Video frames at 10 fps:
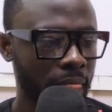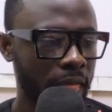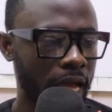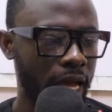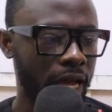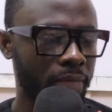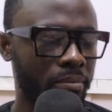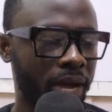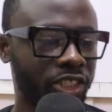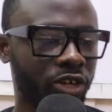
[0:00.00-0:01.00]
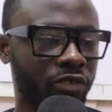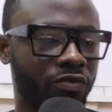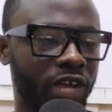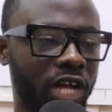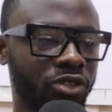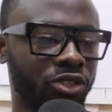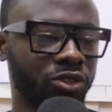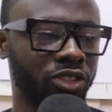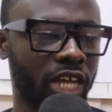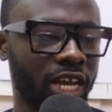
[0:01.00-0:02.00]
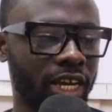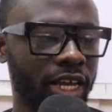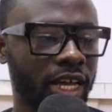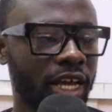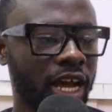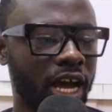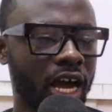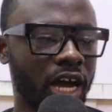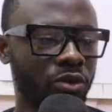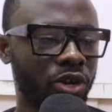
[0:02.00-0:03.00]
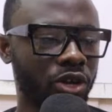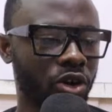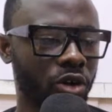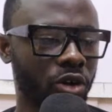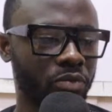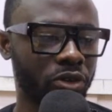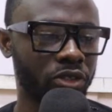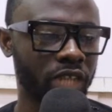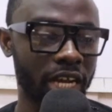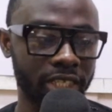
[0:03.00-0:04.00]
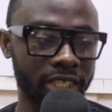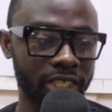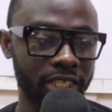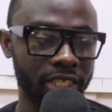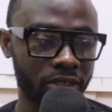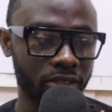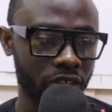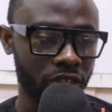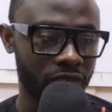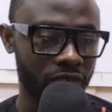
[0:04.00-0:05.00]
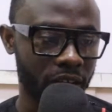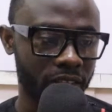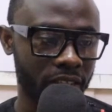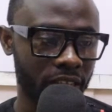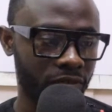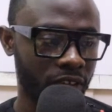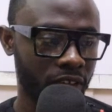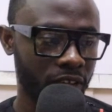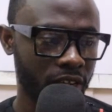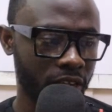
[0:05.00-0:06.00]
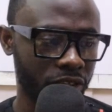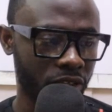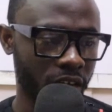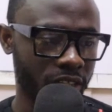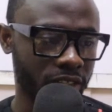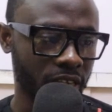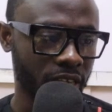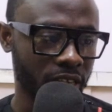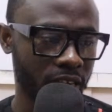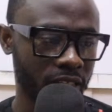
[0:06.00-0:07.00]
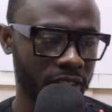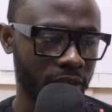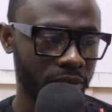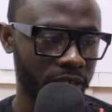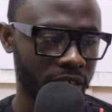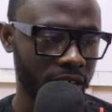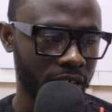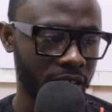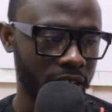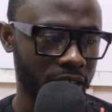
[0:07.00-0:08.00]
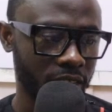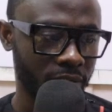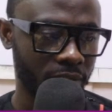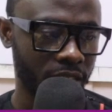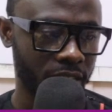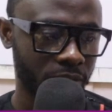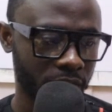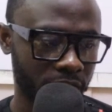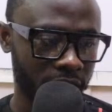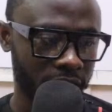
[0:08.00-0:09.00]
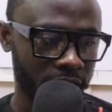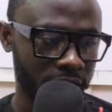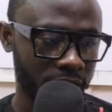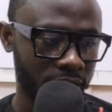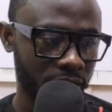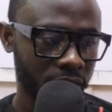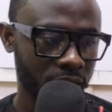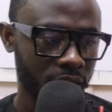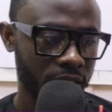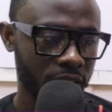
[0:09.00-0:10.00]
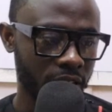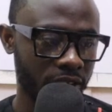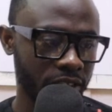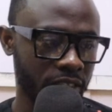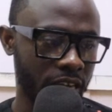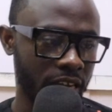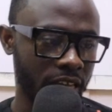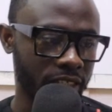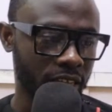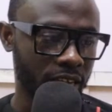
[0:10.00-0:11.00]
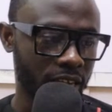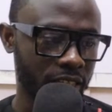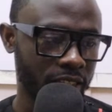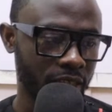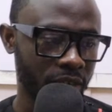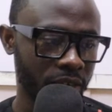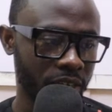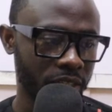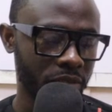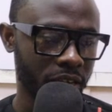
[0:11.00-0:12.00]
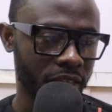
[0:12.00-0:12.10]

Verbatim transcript: Uh, Bachel Fauzi said, how will you compute an ideal transfer price if there is no external intermediate intermediate market? There is an external intermediate market.